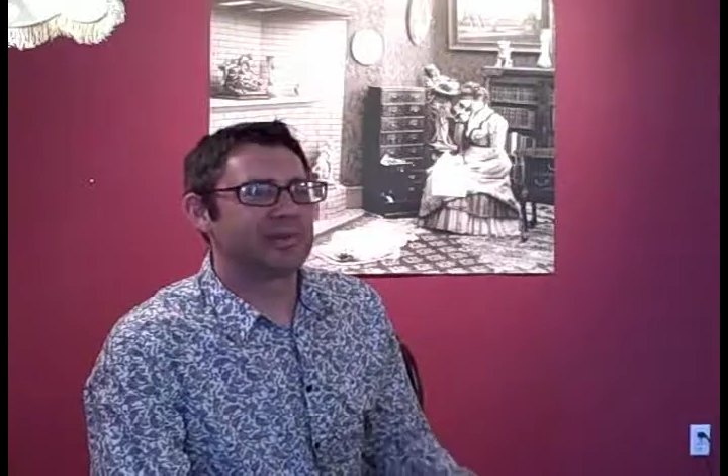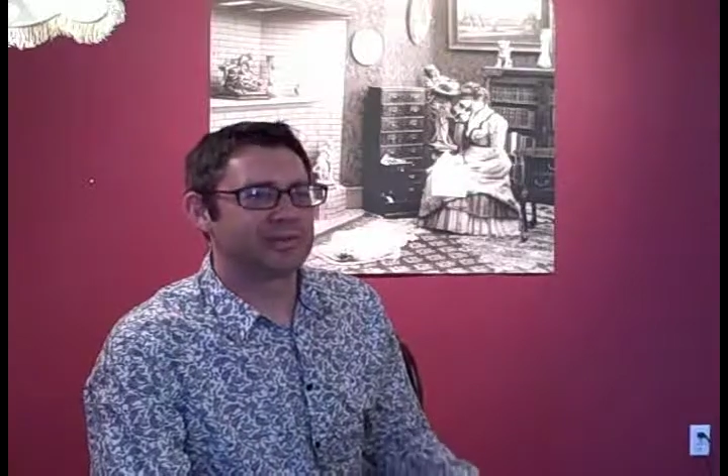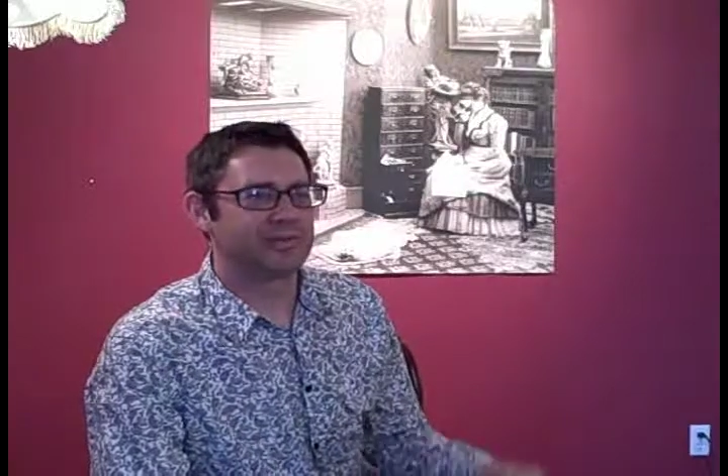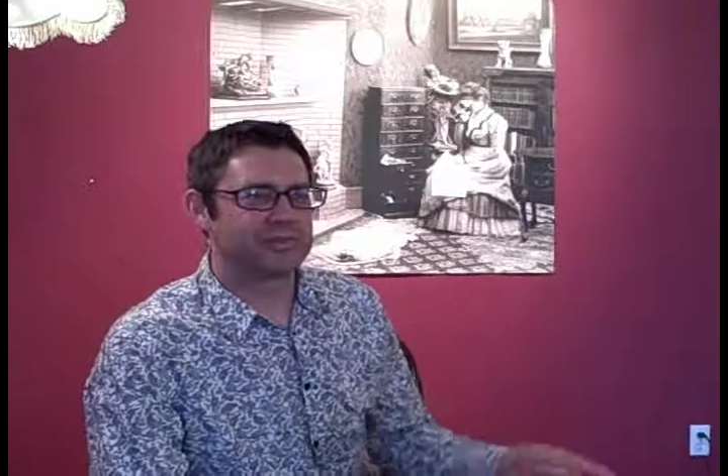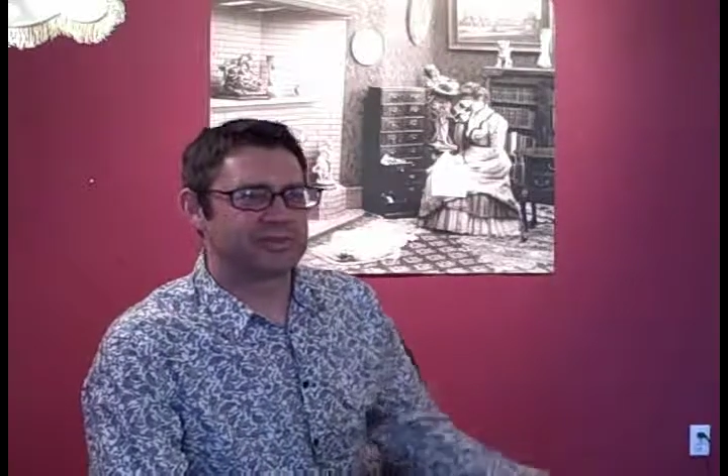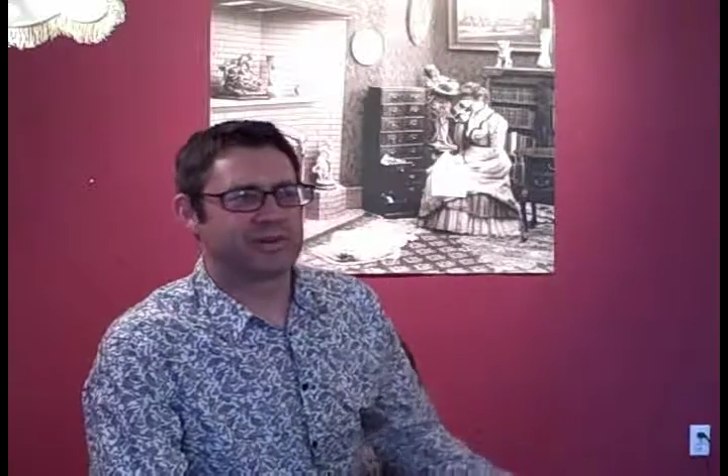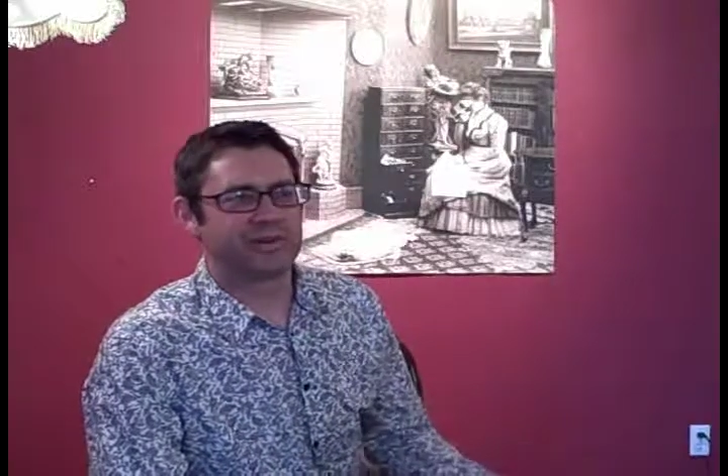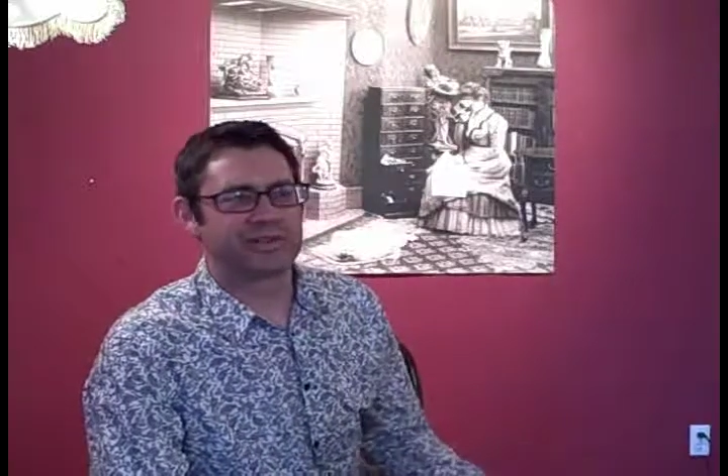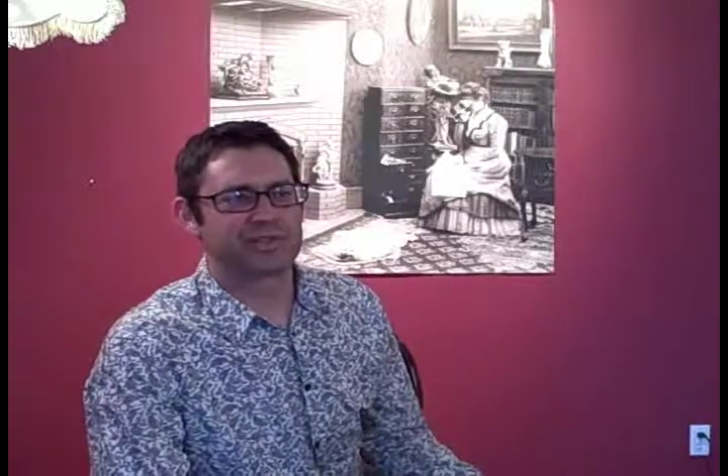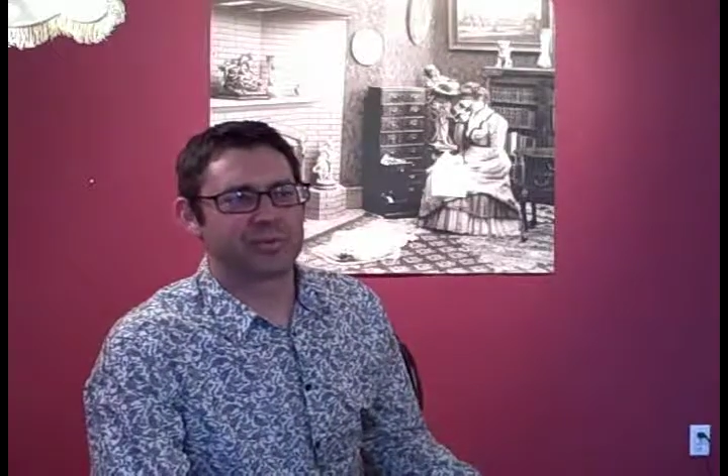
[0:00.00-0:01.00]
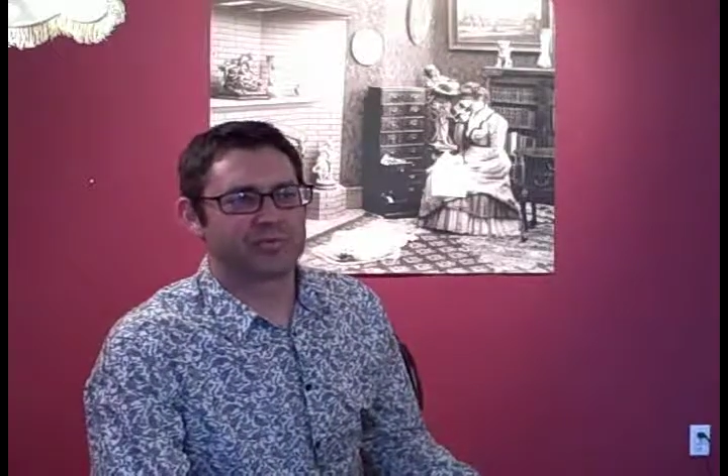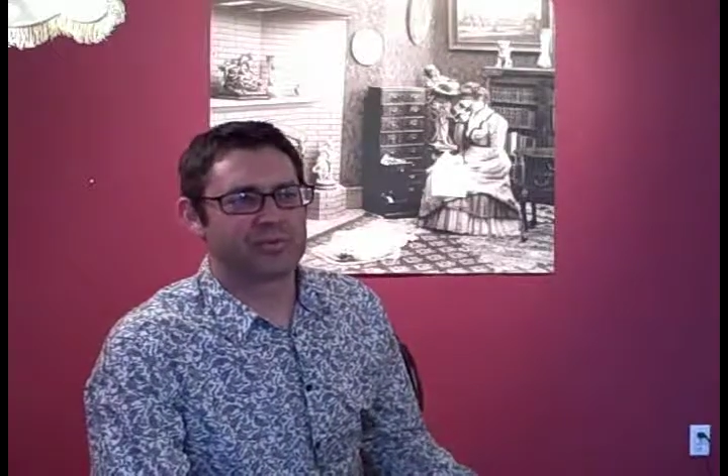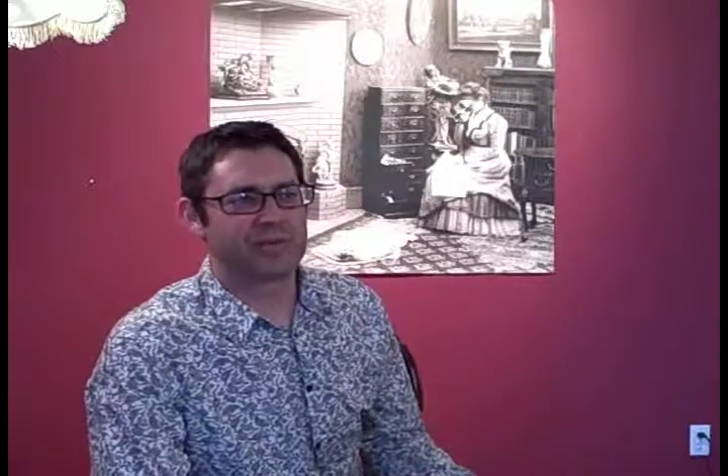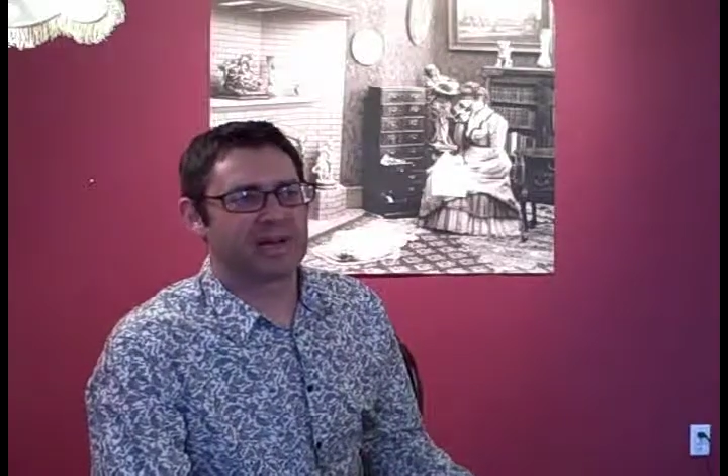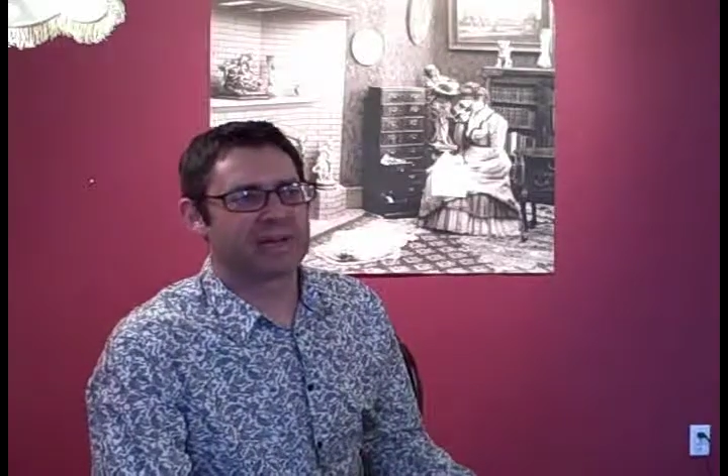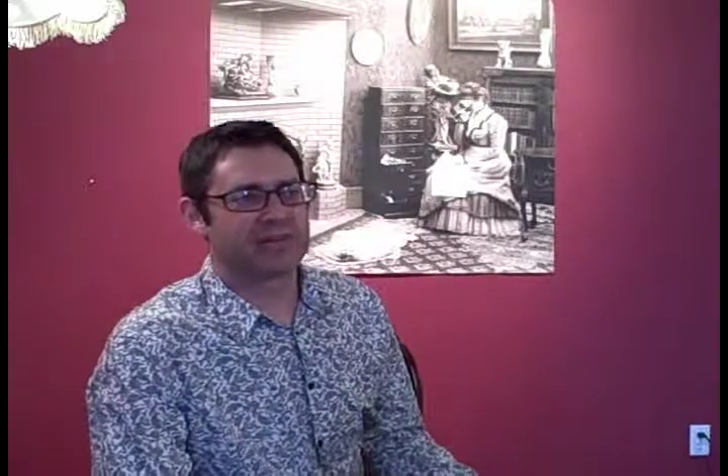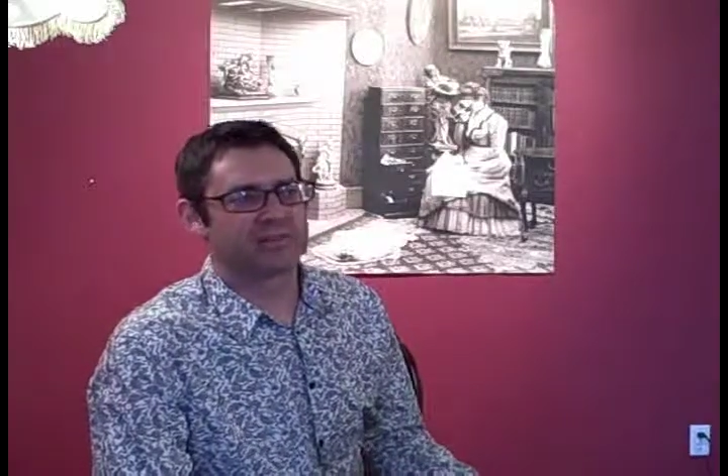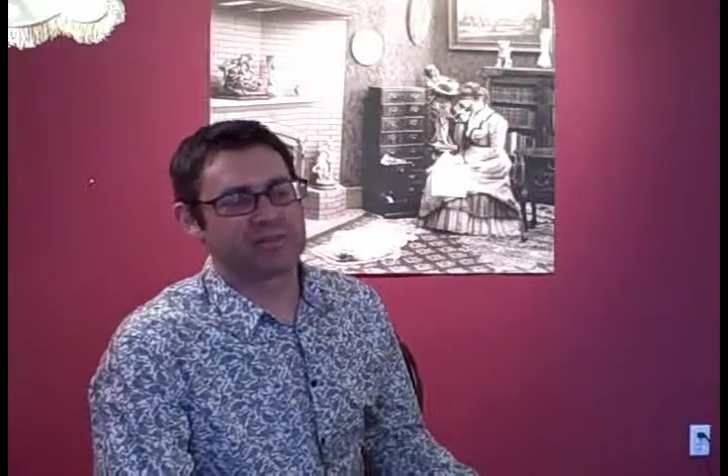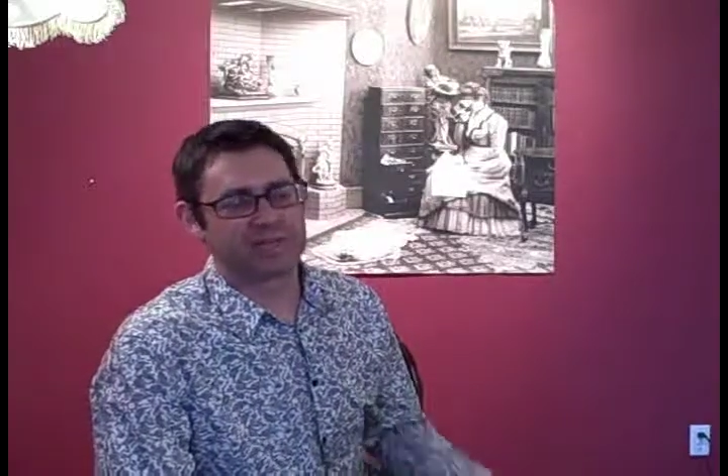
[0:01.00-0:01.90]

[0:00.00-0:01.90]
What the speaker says: my first stereoscope from my eye doctor